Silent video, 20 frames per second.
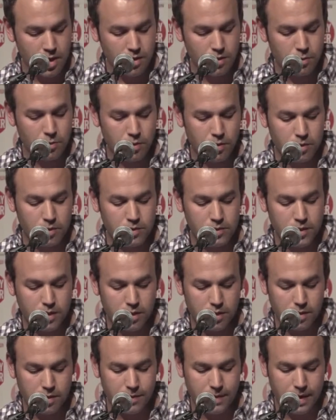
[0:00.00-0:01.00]
The world
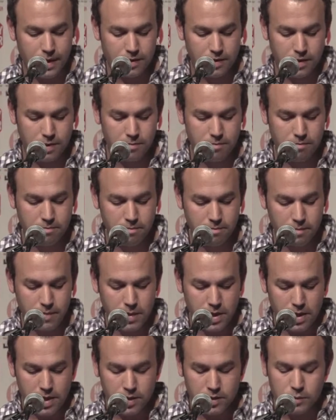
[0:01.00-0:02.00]
dark around them,
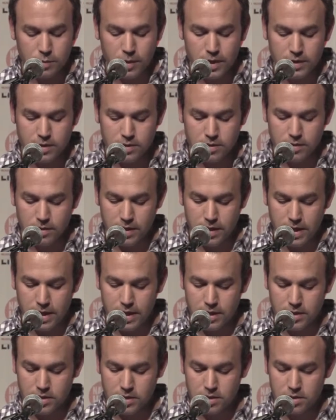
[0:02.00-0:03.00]
his white screen
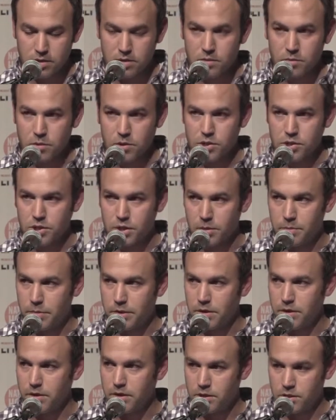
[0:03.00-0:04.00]
etched with
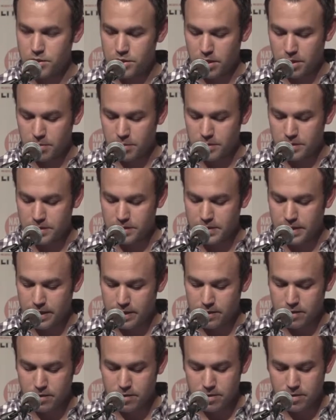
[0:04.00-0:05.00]
sharper and sharper
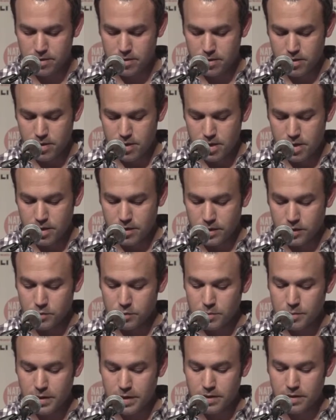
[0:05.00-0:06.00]
detail. This
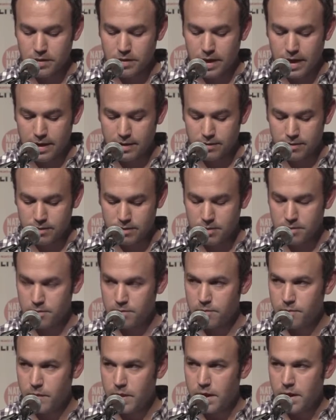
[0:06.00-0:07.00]
would be their life,
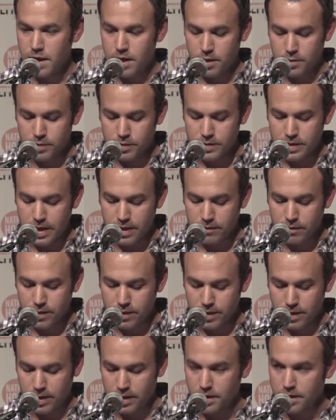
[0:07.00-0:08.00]
and it was
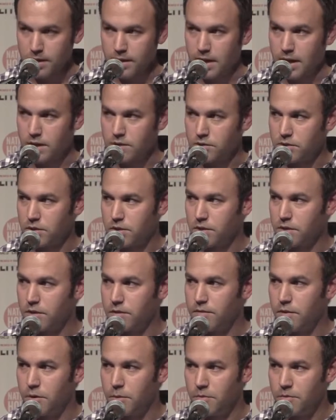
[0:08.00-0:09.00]
everything Angela could
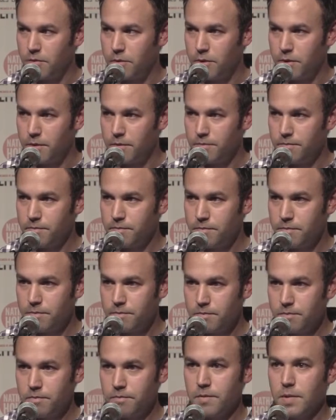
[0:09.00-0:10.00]
have hoped for.
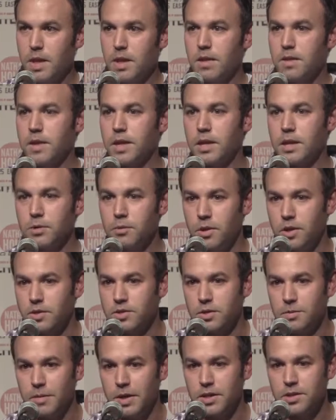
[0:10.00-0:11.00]
Thank you all
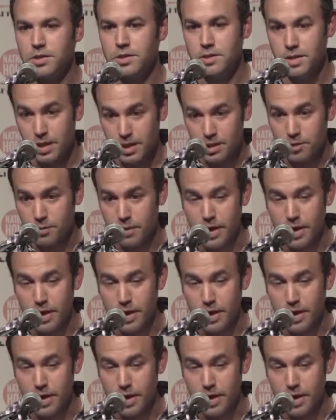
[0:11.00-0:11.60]
so much. Thank you,